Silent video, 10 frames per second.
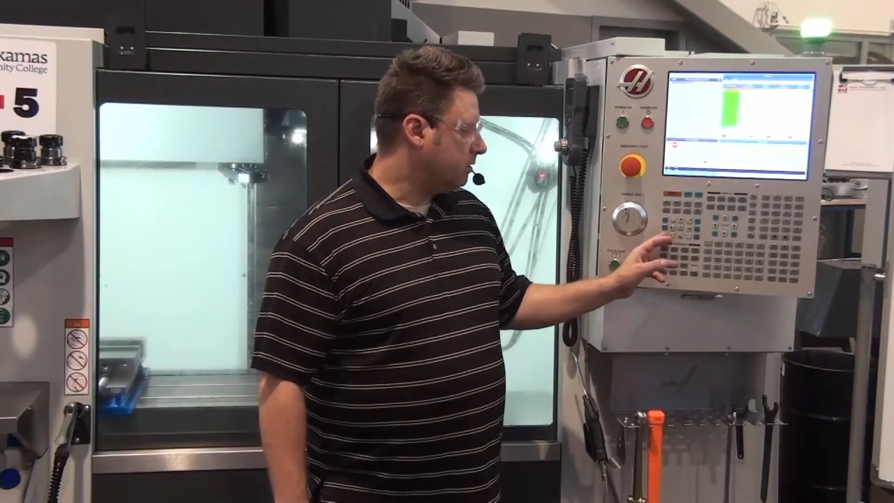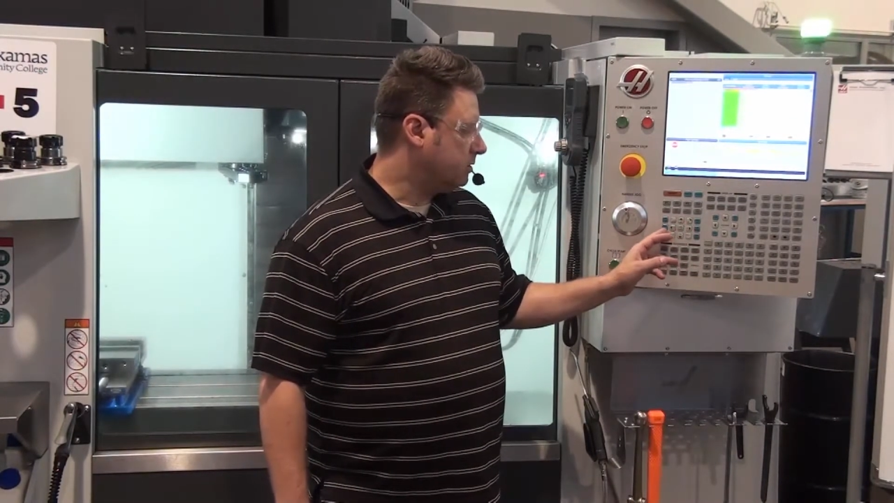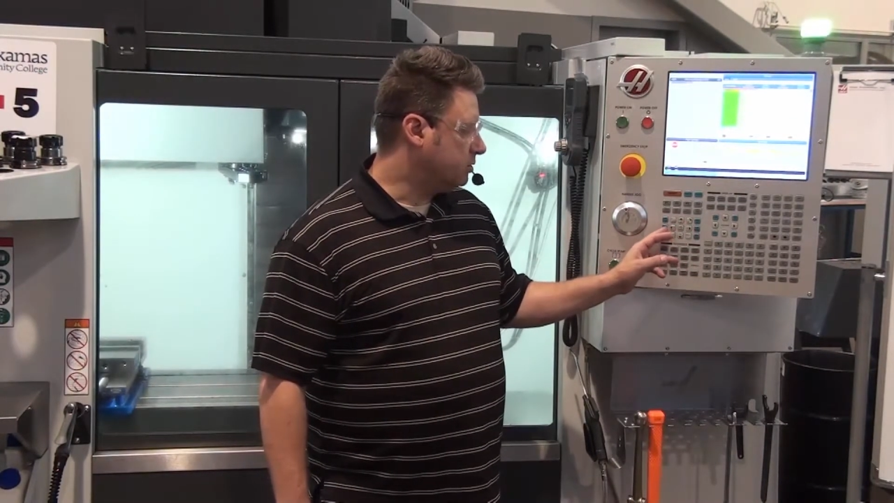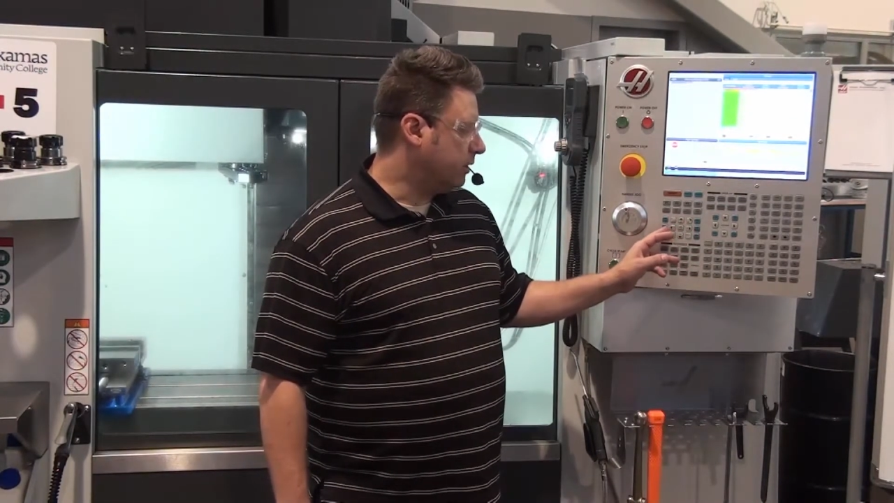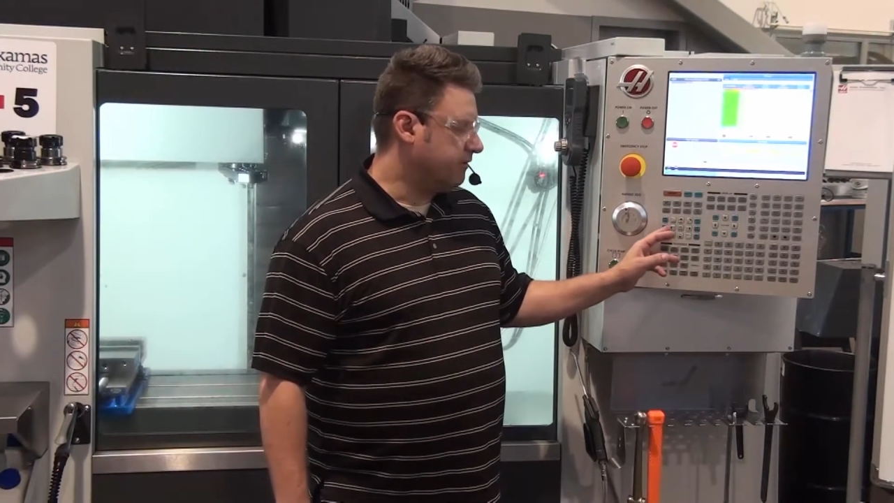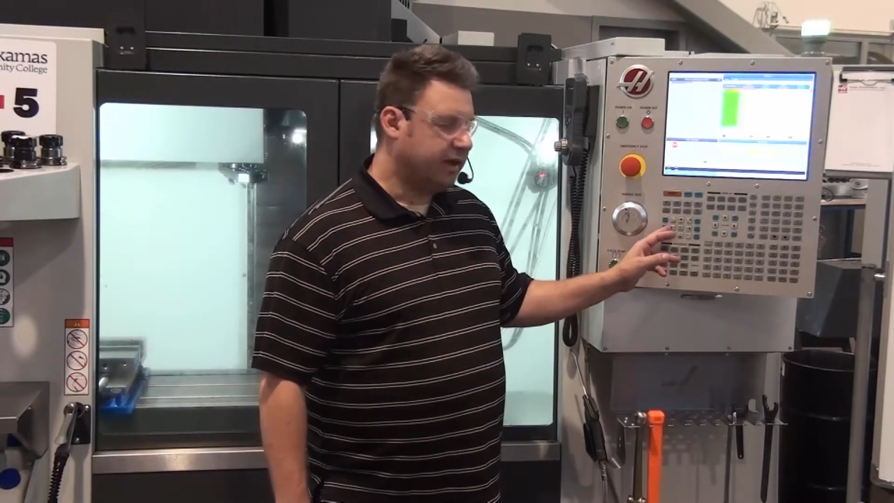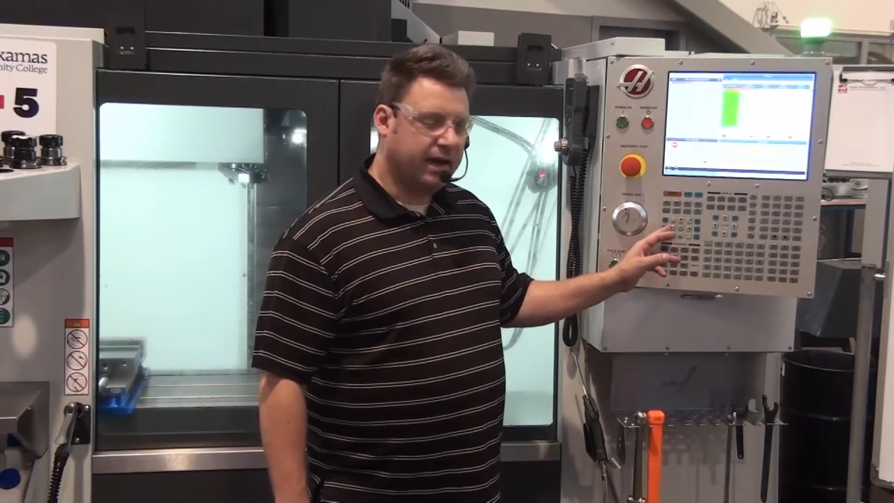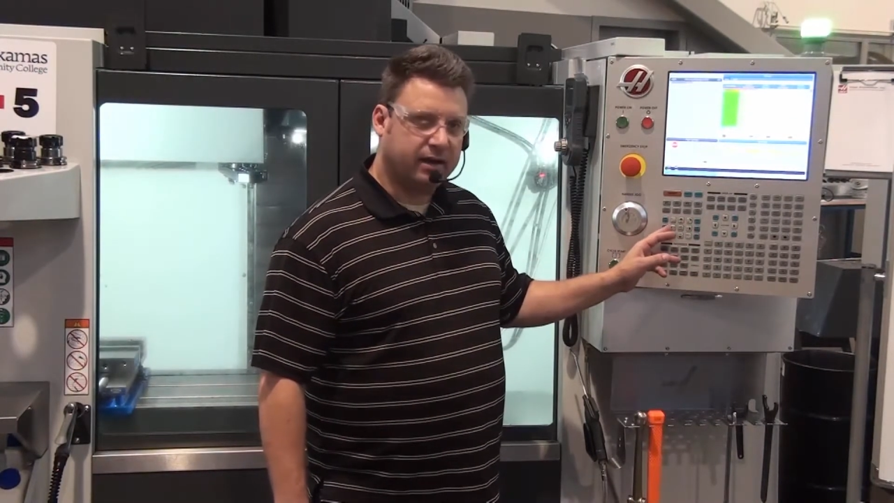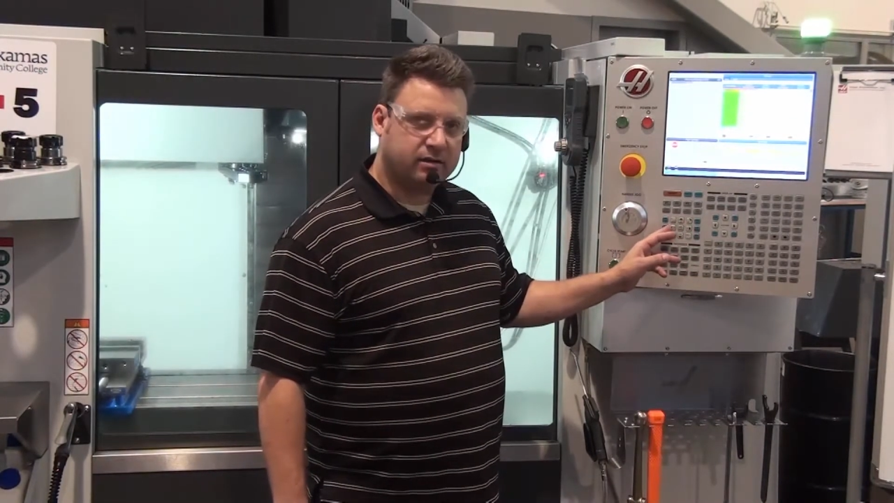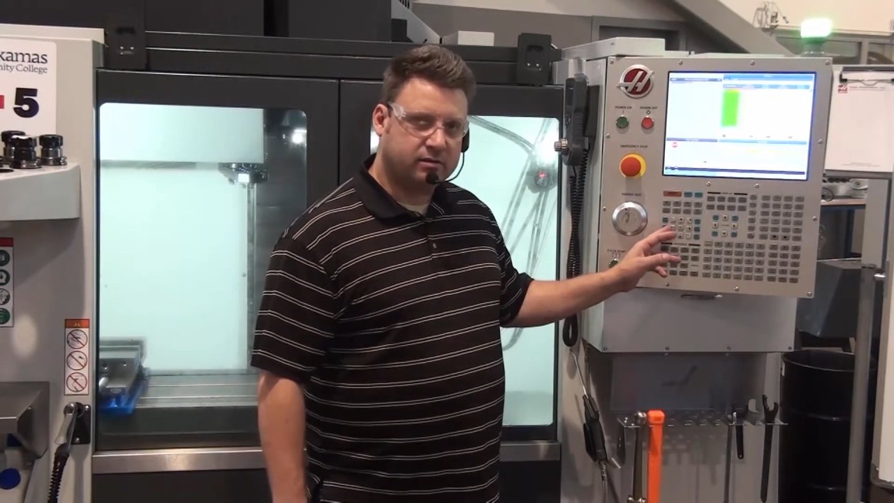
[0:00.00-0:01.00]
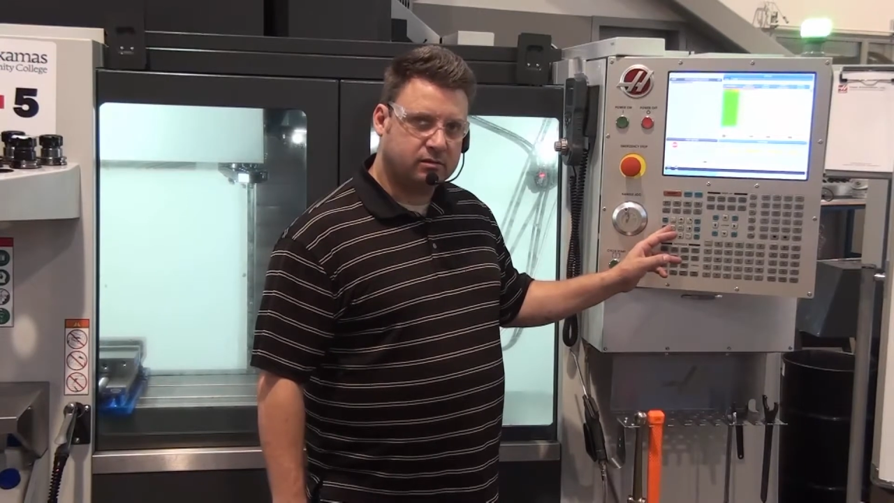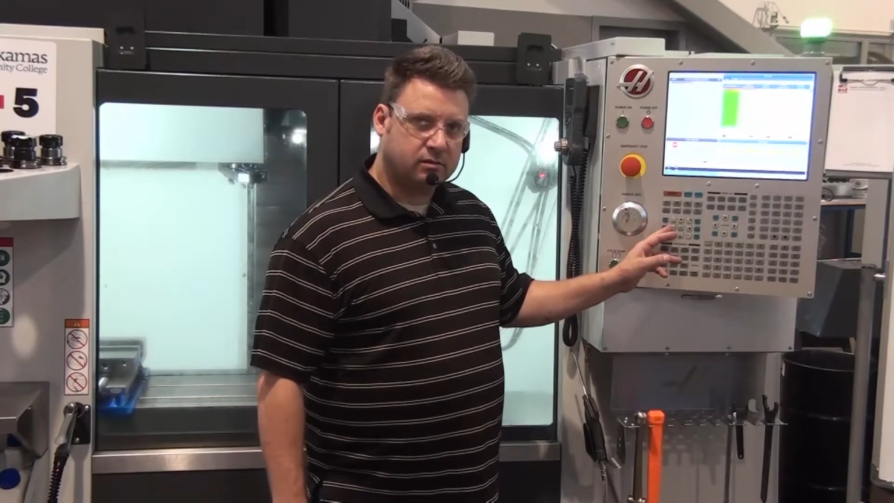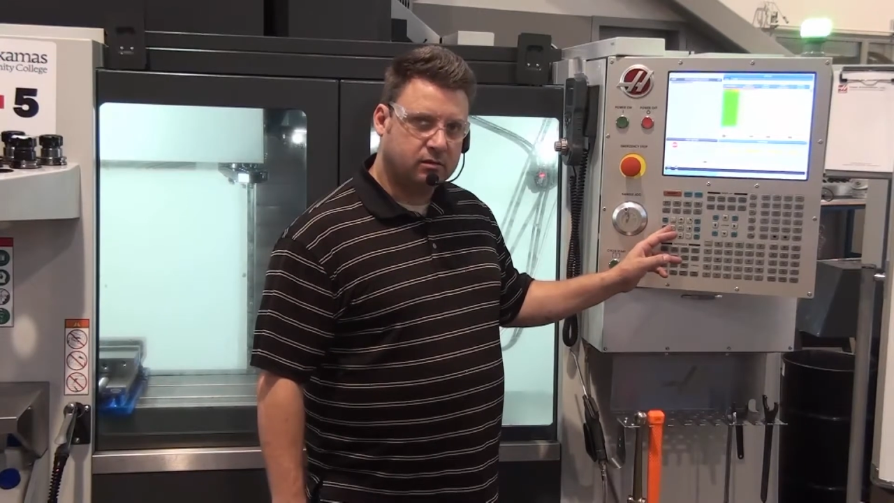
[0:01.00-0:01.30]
So we have X,